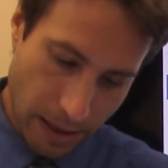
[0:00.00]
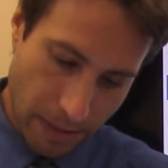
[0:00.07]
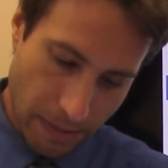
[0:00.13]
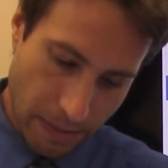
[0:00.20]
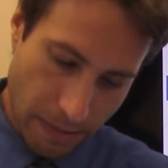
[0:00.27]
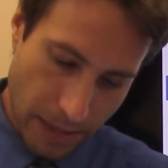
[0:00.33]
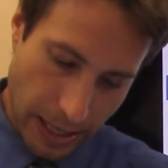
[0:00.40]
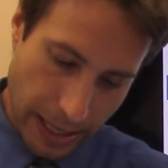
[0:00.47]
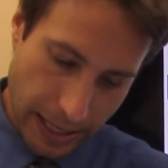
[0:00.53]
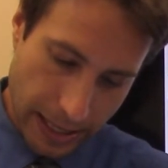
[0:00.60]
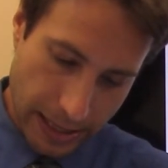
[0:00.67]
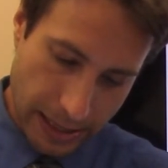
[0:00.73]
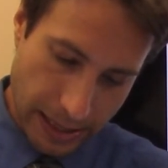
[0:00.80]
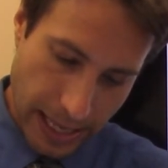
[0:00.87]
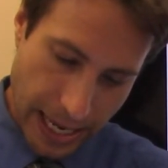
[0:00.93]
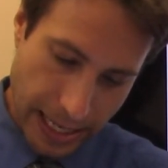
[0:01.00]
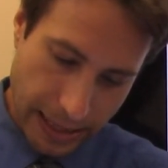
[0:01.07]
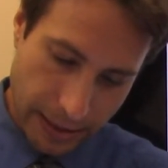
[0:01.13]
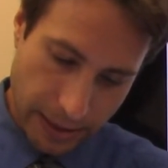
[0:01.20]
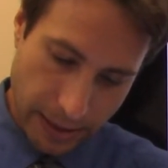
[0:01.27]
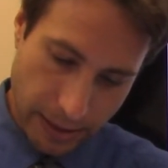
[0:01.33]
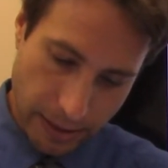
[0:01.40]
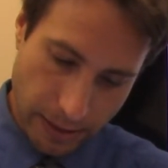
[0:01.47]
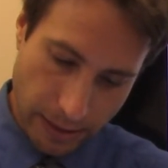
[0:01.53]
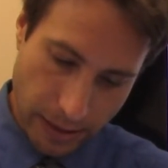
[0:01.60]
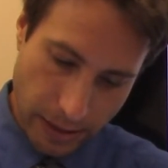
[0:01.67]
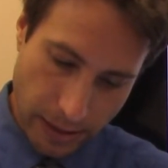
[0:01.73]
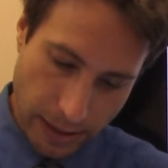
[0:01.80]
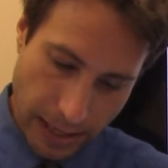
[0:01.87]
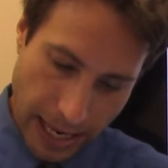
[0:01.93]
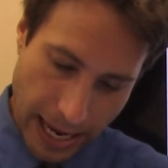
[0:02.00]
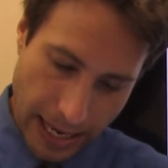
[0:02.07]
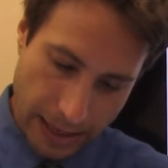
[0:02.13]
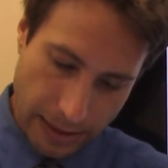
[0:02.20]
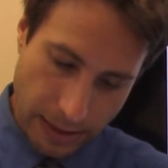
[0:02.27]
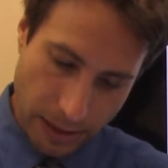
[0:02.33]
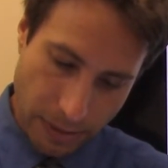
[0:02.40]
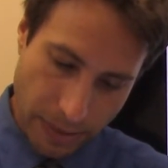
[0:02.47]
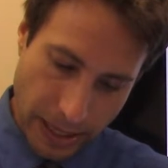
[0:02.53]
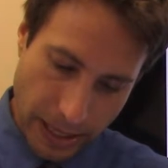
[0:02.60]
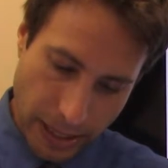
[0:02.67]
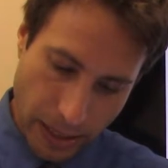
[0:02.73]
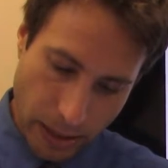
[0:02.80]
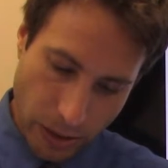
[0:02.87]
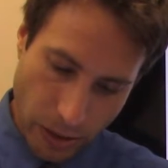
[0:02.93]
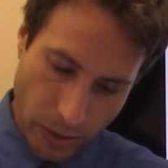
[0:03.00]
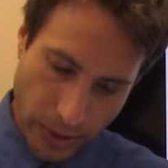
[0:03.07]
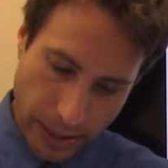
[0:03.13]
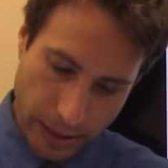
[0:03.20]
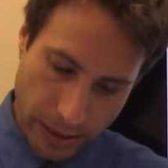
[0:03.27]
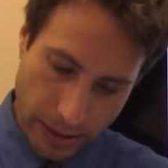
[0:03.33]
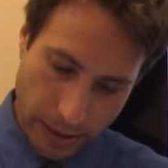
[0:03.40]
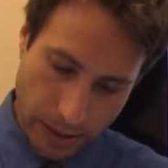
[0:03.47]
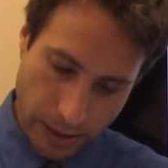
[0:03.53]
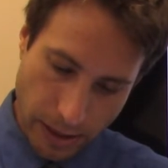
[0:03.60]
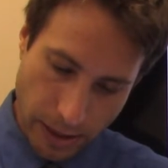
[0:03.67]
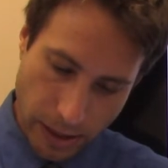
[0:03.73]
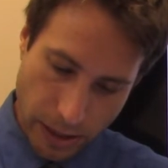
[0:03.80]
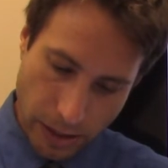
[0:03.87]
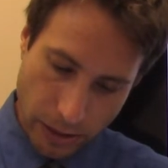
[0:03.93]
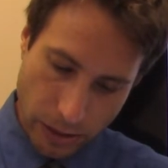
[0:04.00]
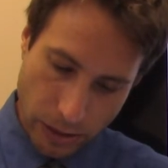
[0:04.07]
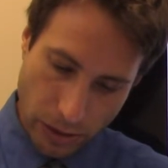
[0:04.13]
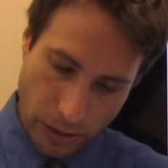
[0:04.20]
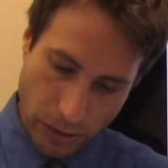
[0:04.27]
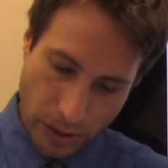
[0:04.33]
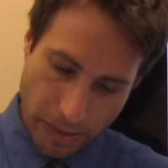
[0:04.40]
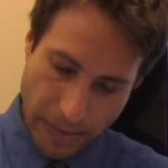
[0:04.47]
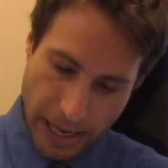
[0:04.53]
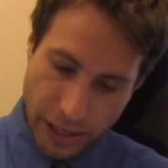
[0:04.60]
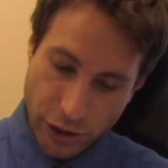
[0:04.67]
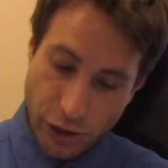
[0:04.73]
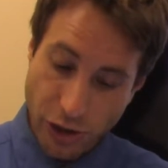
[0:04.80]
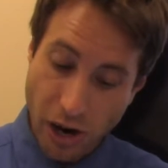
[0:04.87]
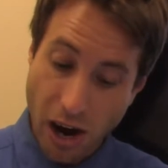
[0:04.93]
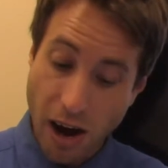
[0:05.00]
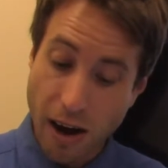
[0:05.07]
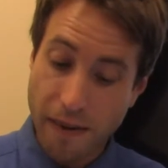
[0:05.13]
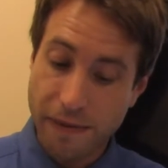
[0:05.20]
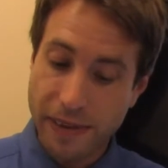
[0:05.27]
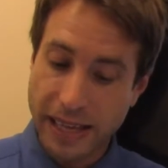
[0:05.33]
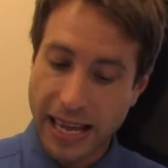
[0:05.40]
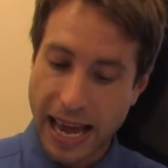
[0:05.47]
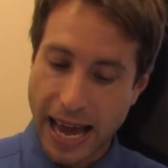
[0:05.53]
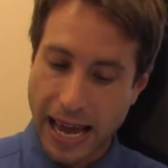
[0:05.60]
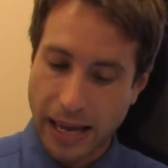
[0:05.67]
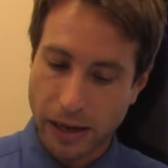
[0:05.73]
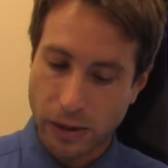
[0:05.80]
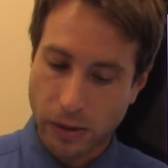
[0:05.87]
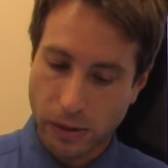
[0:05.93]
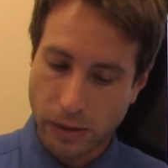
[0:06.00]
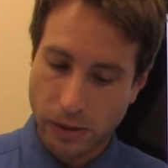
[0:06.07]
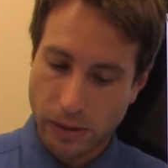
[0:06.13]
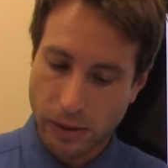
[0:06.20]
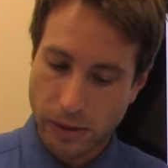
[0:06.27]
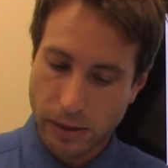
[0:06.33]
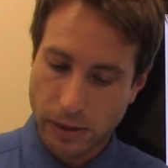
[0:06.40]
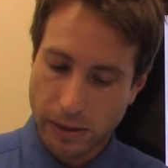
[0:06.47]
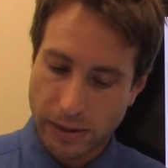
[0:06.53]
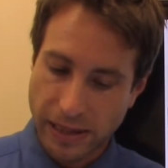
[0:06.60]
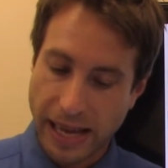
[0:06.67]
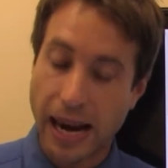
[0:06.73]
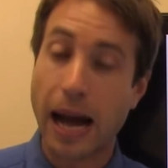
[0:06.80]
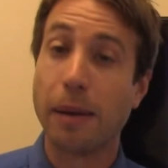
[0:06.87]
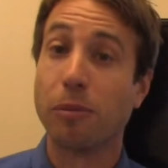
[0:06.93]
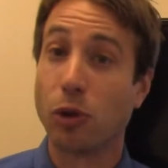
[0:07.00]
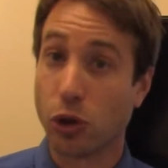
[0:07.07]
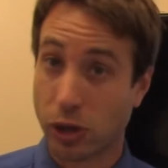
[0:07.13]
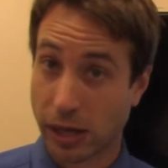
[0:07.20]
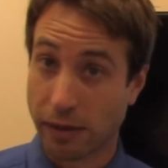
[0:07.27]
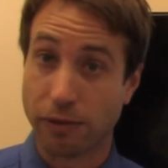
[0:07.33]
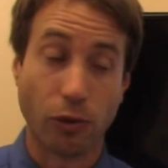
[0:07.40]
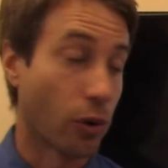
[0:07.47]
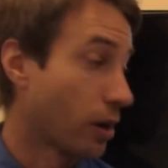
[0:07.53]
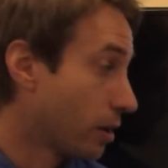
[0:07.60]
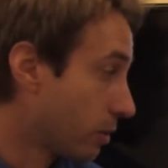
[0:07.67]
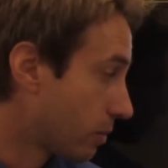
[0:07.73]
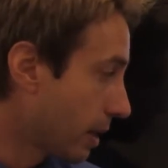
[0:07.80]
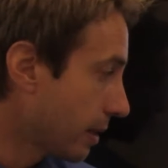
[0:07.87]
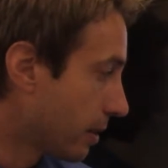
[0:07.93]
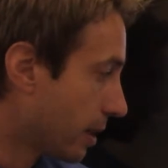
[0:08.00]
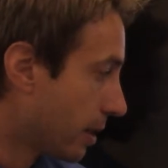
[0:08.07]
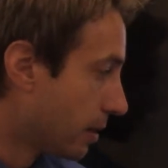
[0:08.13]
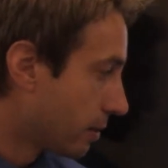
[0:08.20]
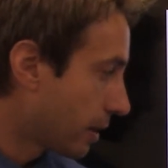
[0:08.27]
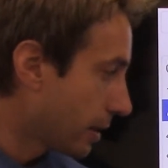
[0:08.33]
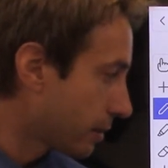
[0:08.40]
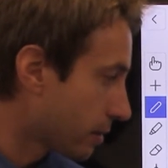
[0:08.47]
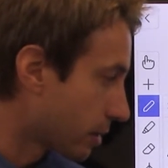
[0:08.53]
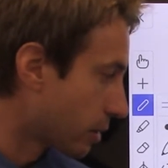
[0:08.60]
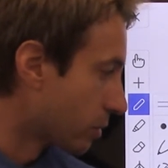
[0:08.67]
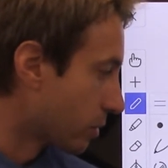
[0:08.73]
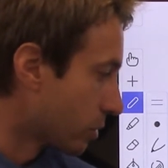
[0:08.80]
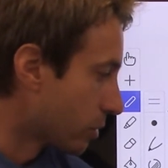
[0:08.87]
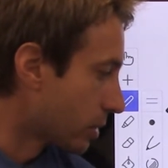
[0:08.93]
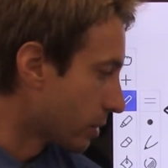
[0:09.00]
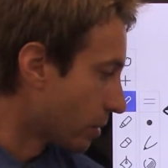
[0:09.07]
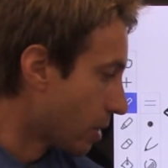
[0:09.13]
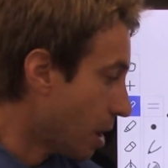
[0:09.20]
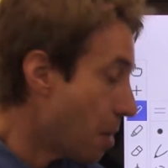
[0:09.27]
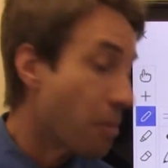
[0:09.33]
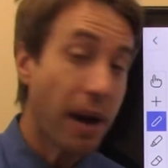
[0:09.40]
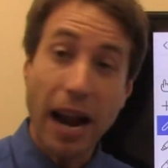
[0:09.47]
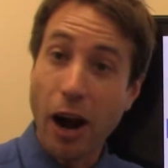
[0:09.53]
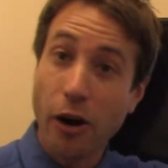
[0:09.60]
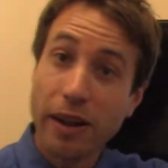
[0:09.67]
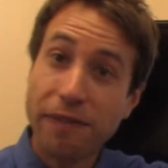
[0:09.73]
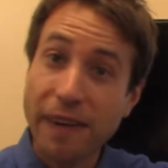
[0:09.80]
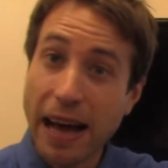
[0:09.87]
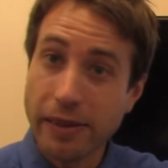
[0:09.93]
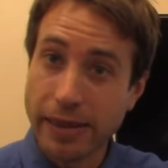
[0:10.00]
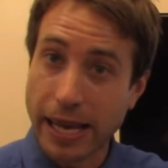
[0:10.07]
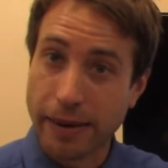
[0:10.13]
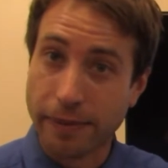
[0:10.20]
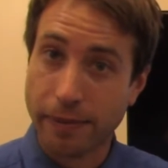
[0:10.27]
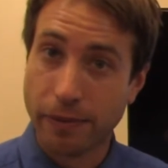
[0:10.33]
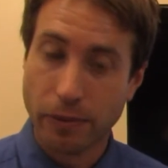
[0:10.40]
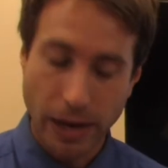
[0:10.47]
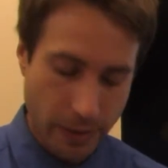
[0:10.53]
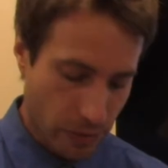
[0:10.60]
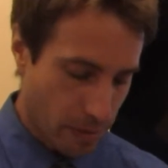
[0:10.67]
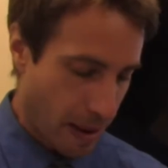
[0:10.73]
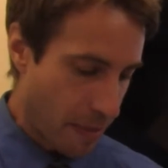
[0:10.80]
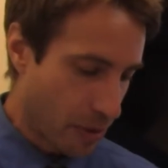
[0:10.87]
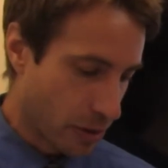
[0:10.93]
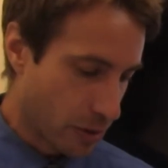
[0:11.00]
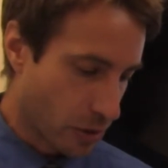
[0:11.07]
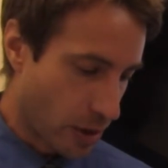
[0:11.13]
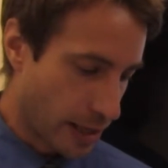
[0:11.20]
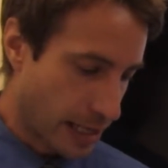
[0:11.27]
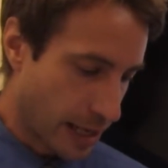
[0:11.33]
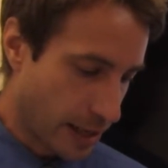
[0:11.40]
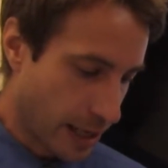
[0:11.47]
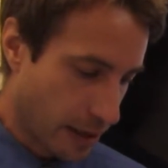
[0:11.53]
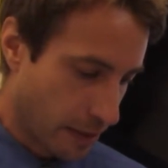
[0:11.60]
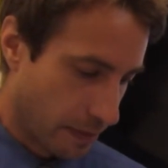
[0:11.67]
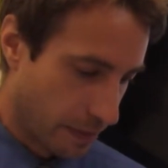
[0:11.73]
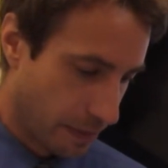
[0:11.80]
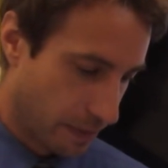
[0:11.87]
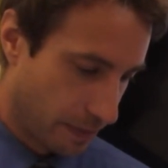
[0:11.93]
minus 8 has to be congruent to the measure of the angle that I'm looking for. Right? But I already found n, right? Remember, it's right down here.